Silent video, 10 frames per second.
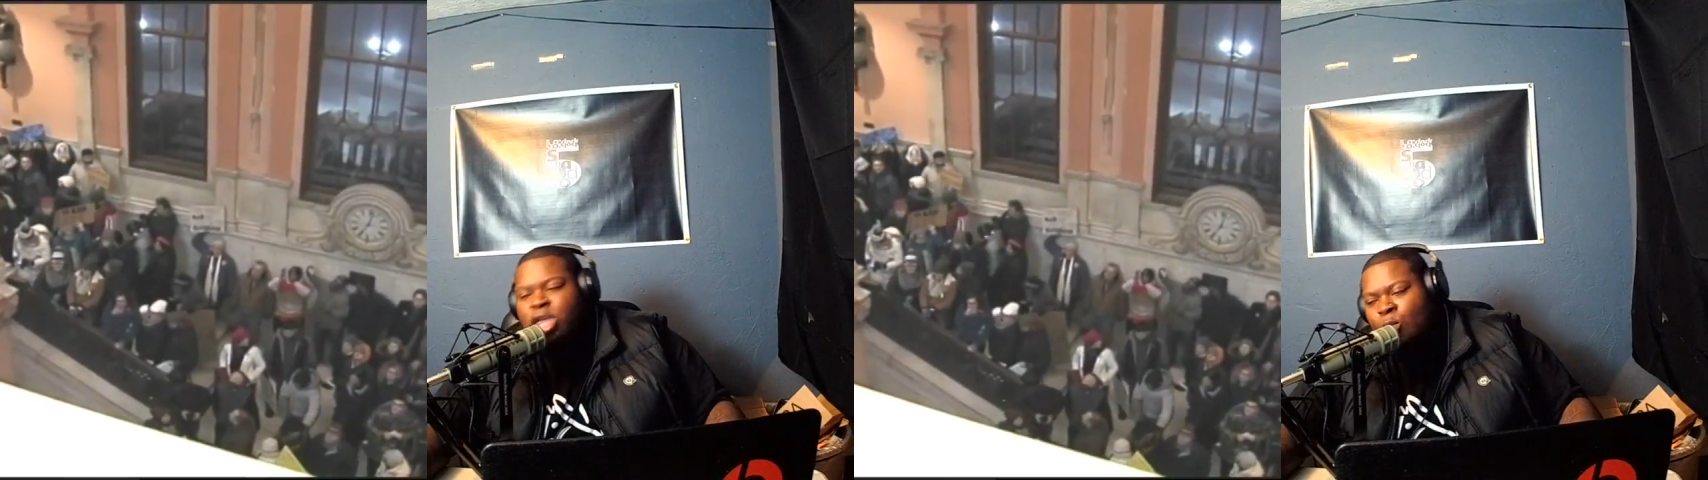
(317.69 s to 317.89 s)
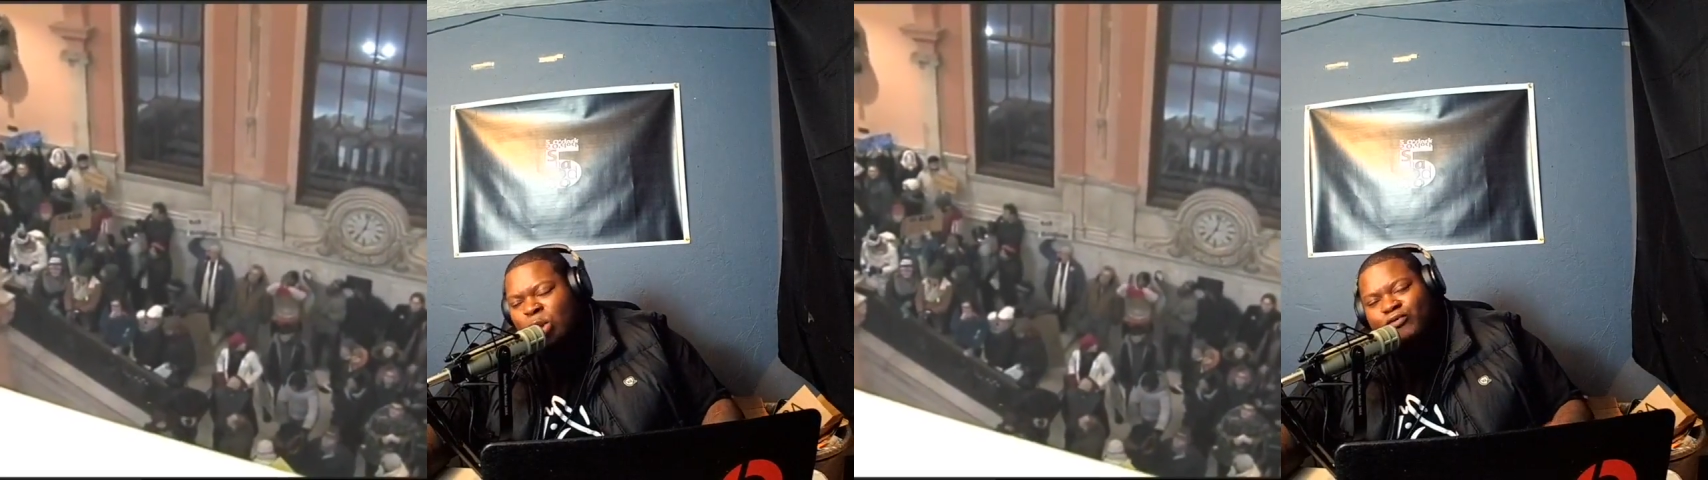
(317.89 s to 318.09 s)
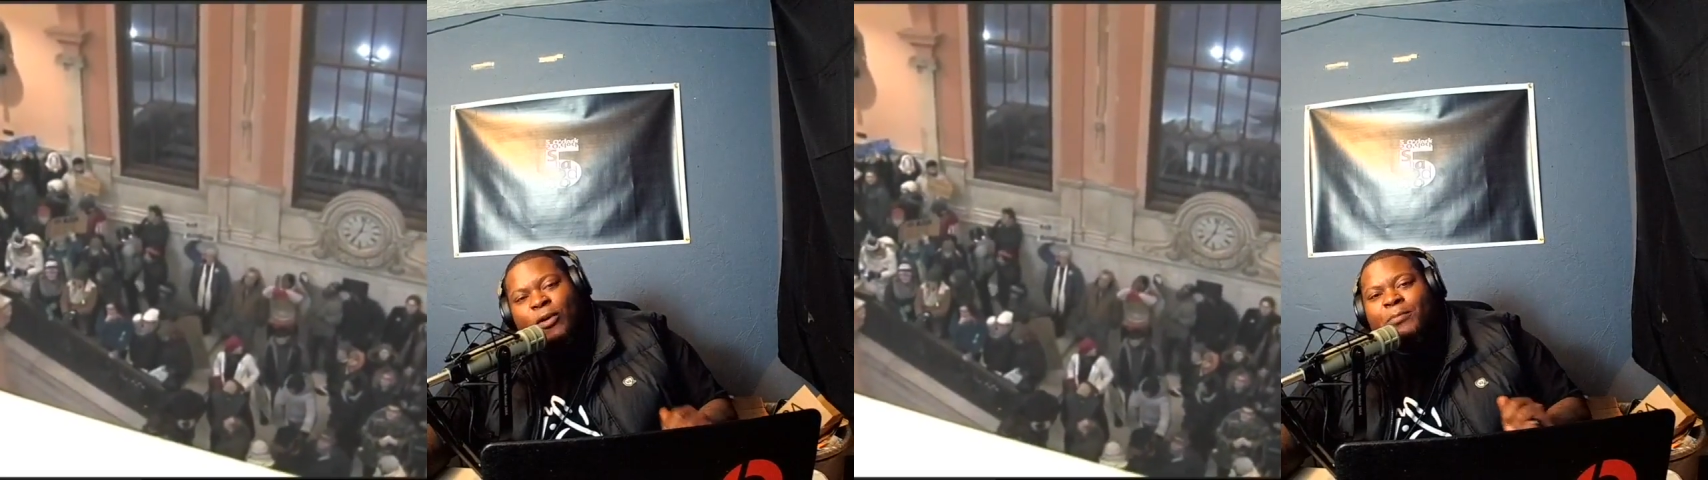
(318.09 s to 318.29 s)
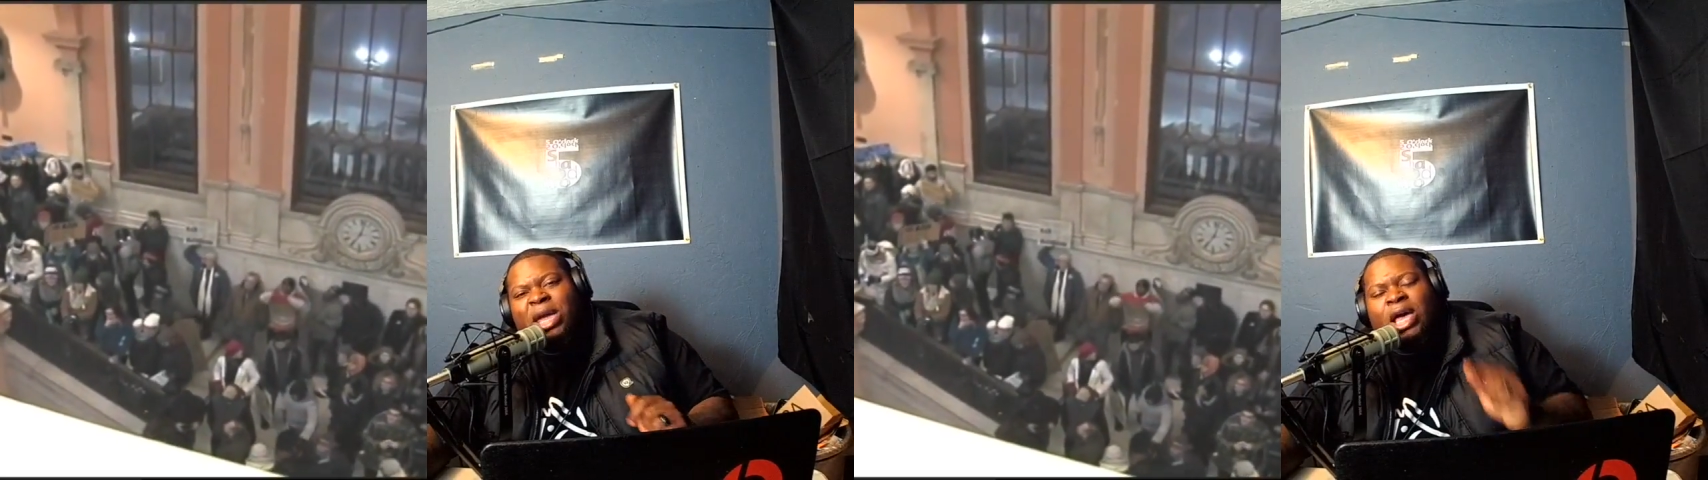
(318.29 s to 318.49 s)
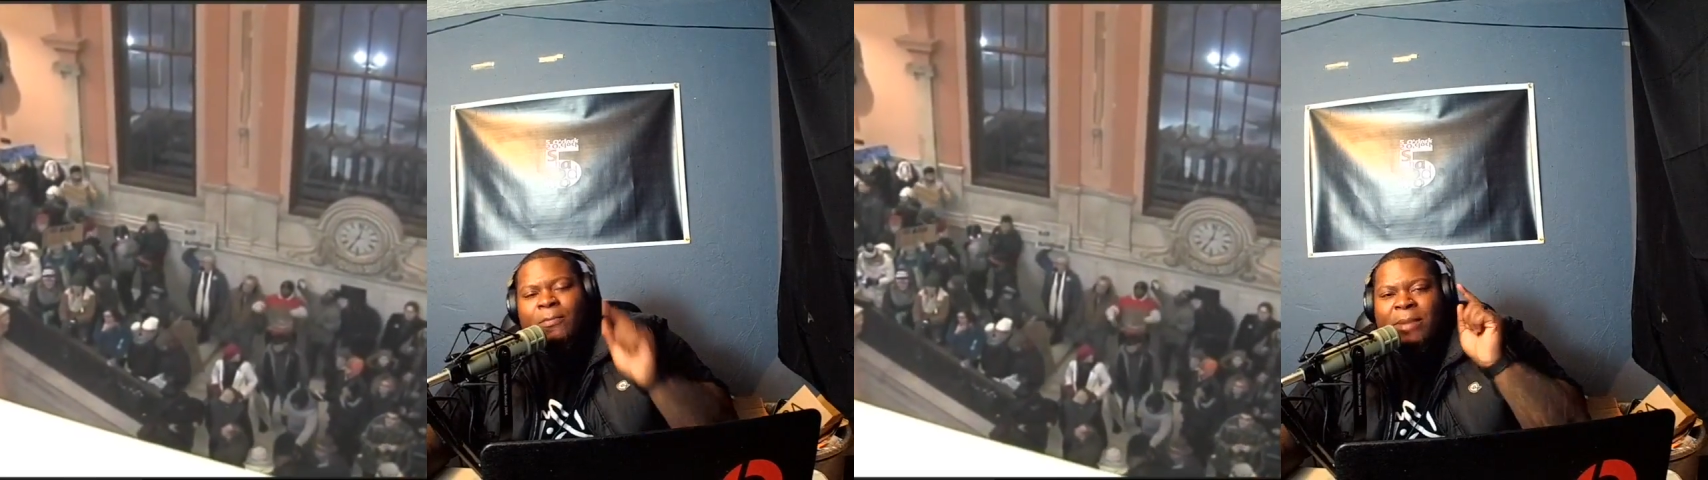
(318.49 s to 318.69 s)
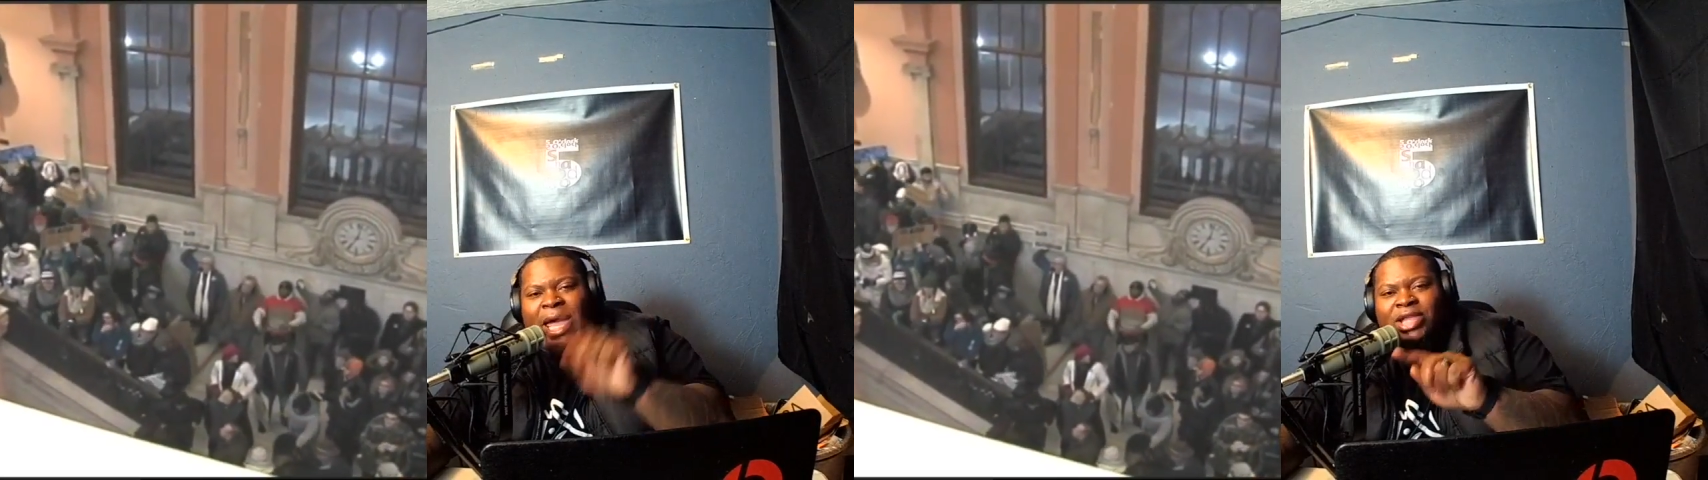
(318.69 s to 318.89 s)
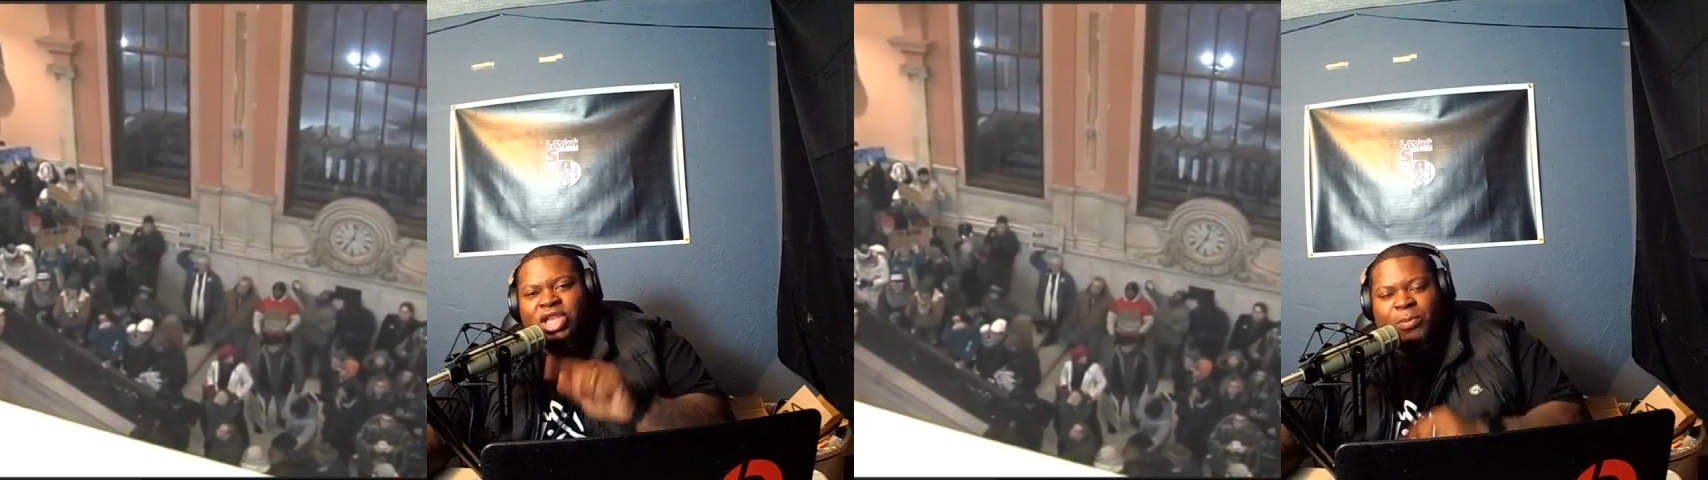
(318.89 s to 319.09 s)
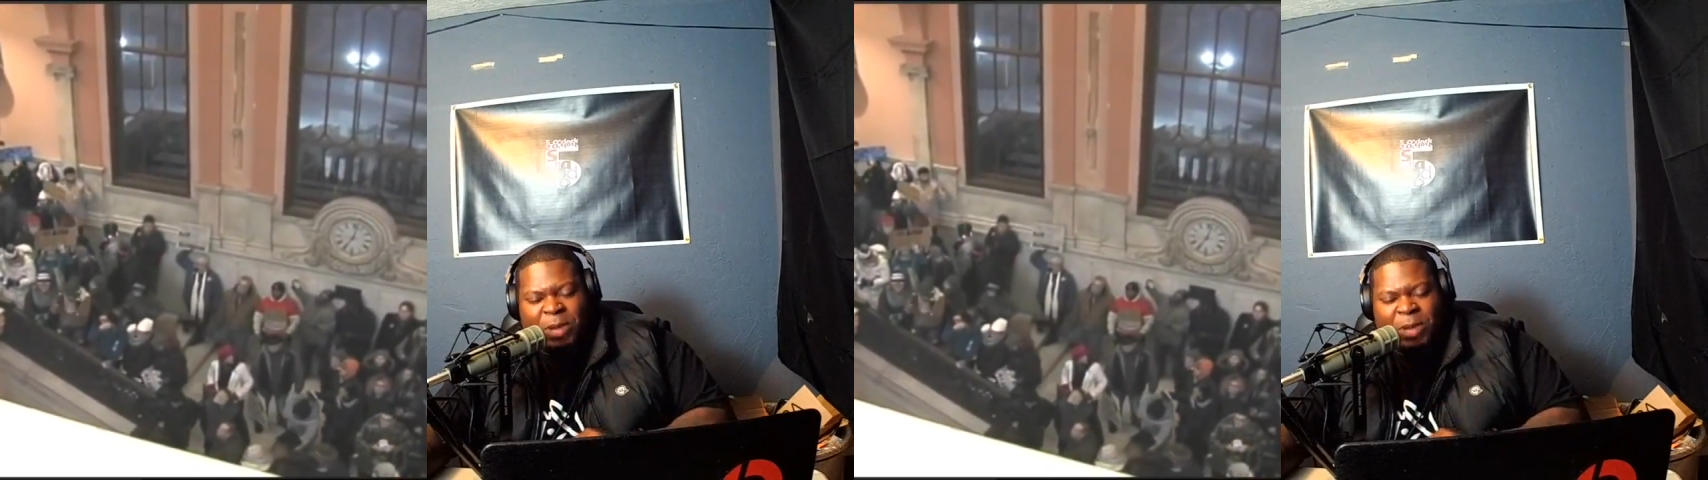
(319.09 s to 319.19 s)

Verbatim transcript: You went from being a man to the